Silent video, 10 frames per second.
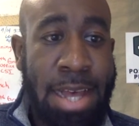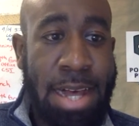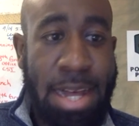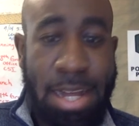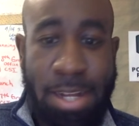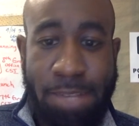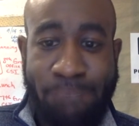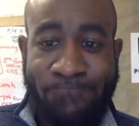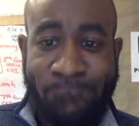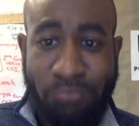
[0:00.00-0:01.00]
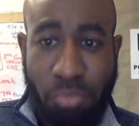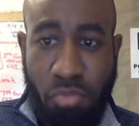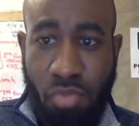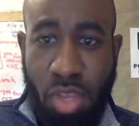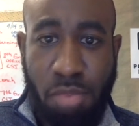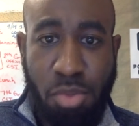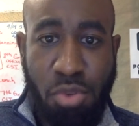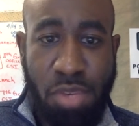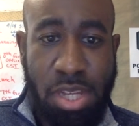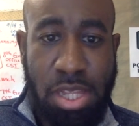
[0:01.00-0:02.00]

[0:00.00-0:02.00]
Um, Moving